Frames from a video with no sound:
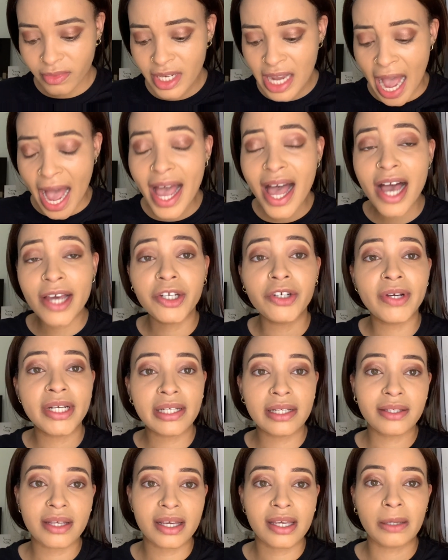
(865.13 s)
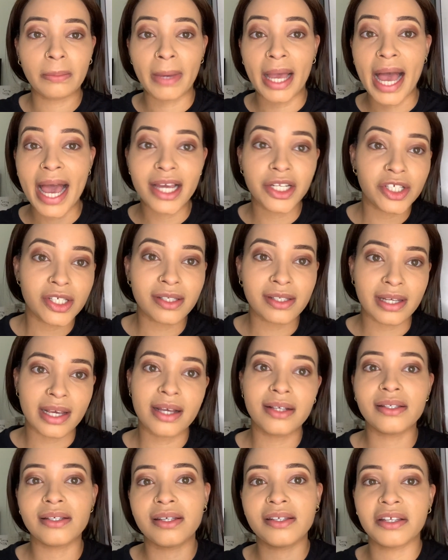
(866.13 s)
I had already taken my
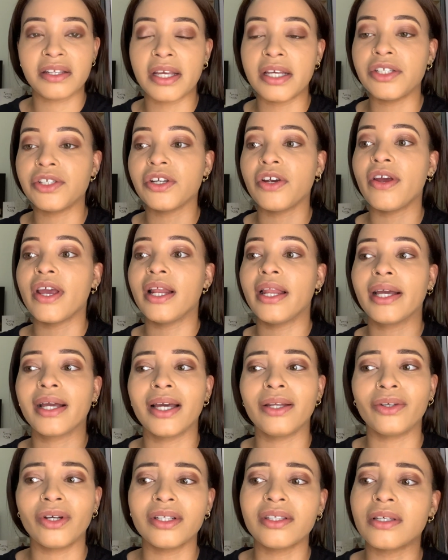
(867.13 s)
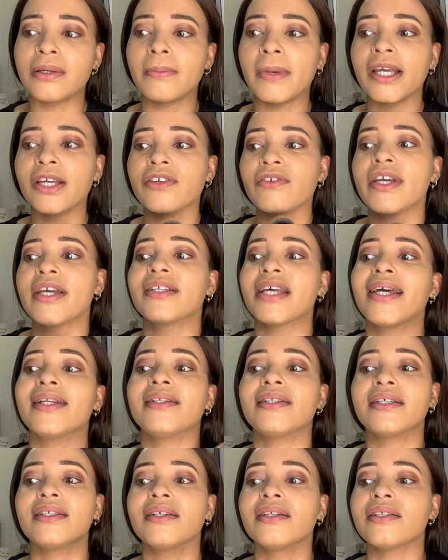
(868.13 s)
IGCSEs in Nigeria. Like I got on my grades. I
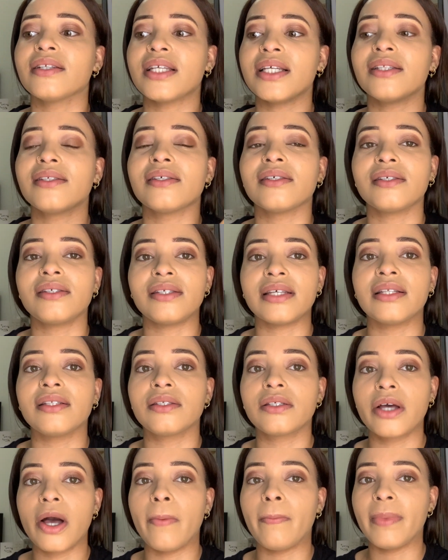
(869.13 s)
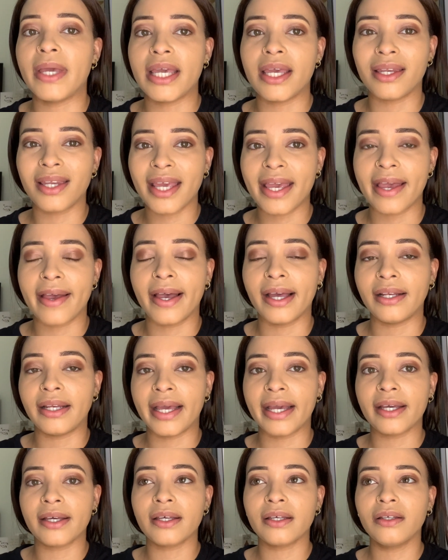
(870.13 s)
didn't need to come in here and
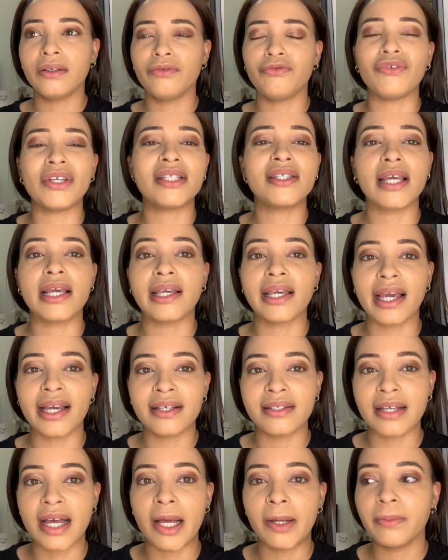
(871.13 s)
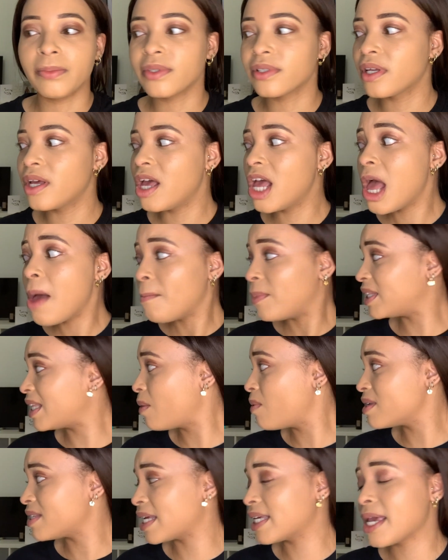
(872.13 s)
like retake exams. But that
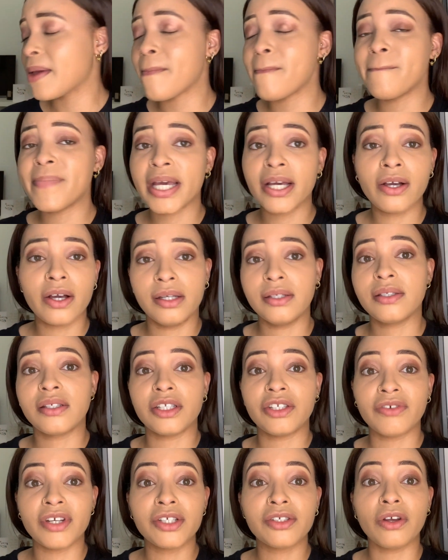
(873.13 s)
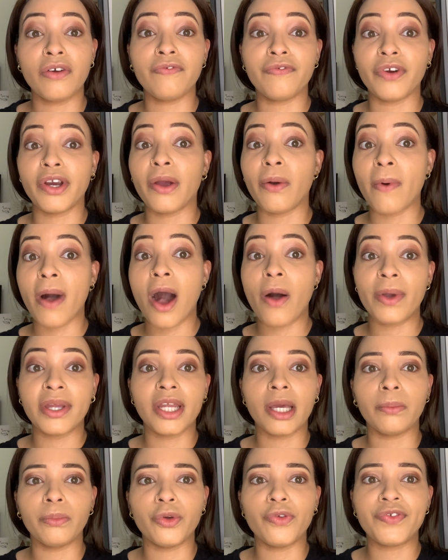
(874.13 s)
was like a big consideration for a while when
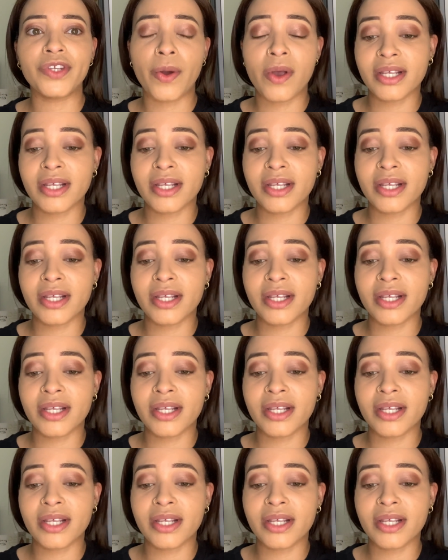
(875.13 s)
I moved here.